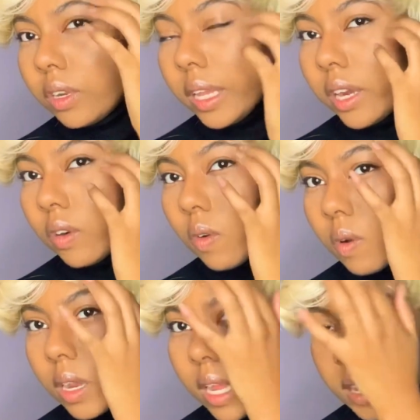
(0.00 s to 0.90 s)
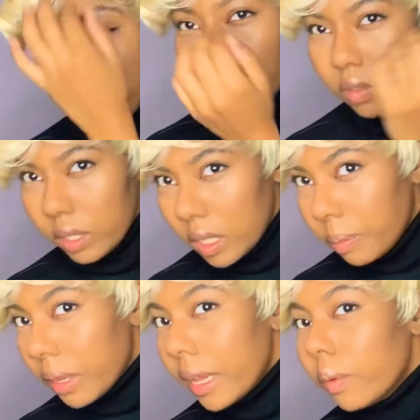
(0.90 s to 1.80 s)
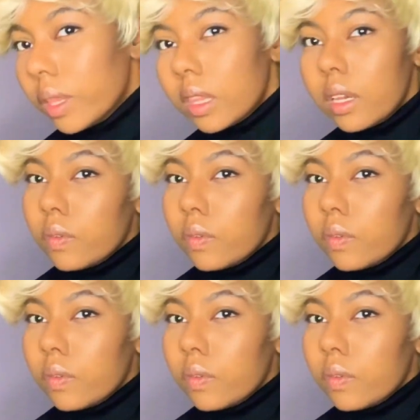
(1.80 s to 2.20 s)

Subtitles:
later on and like really play with it,